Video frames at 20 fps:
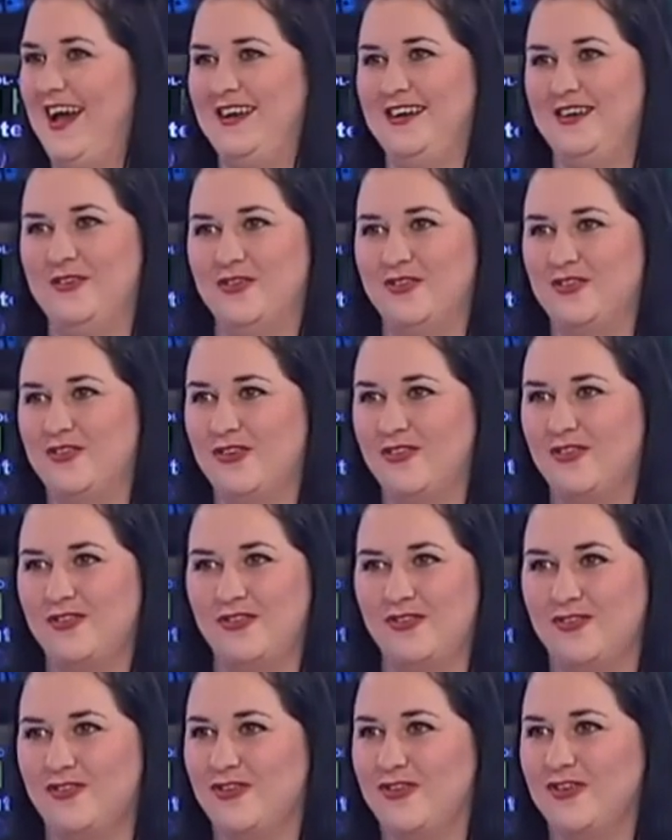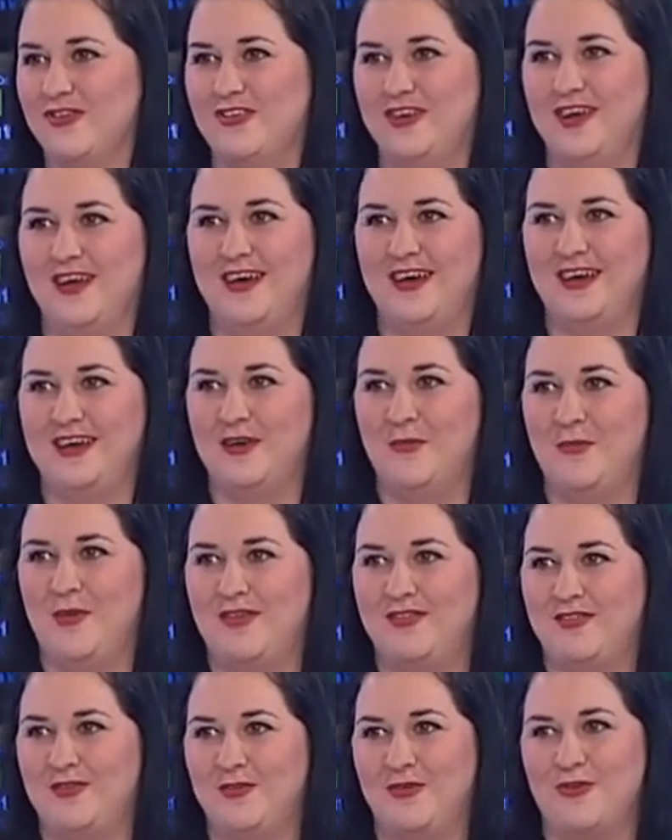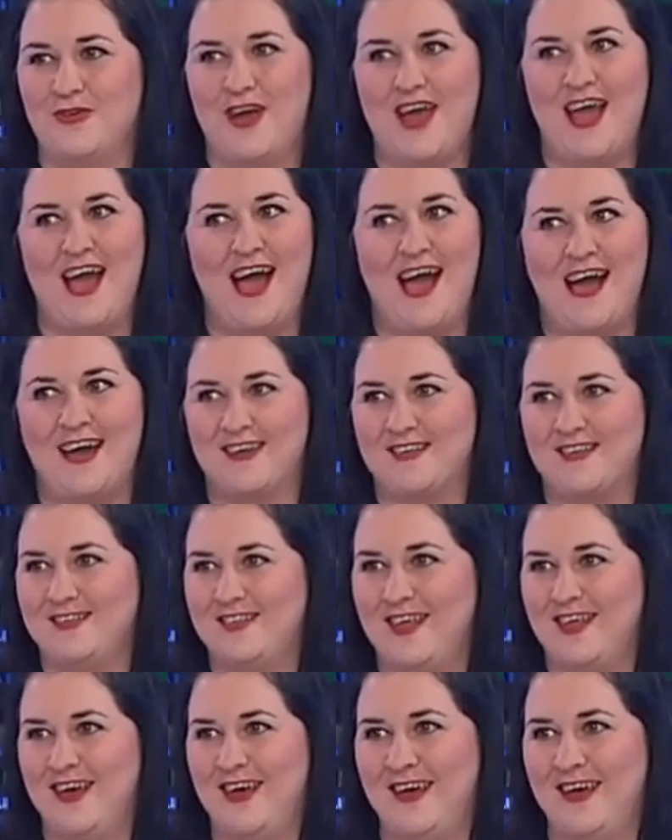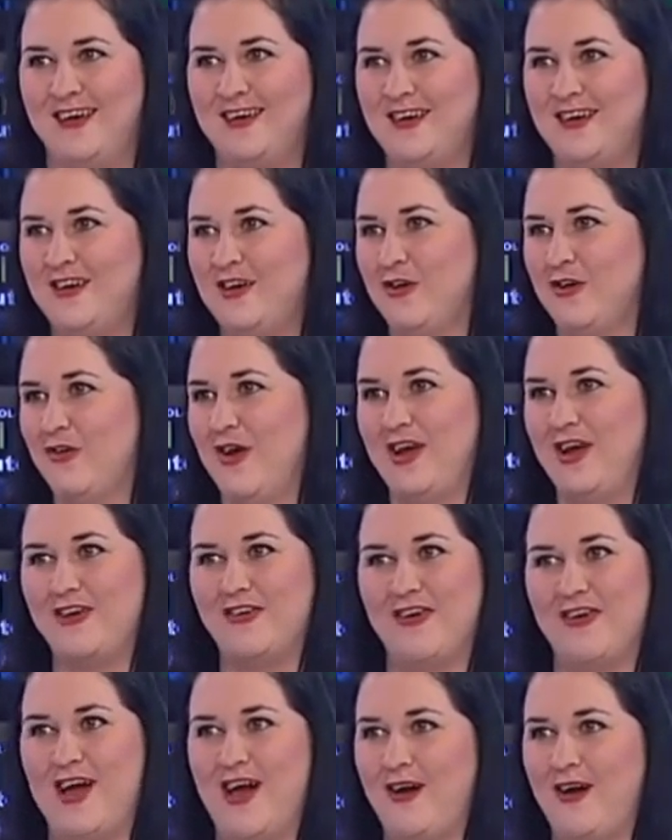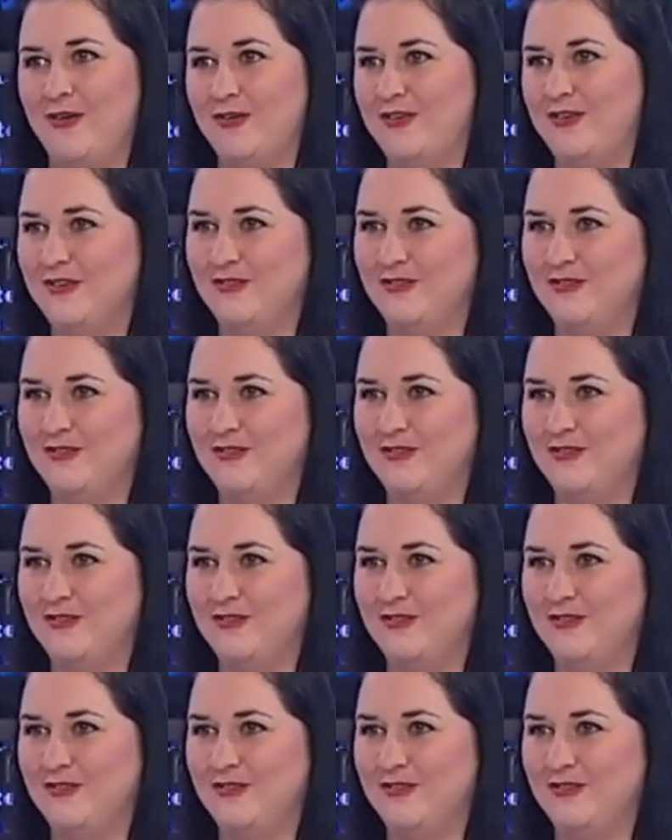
and it was just such a good night. I met yeah. some great acts there. Great crowd,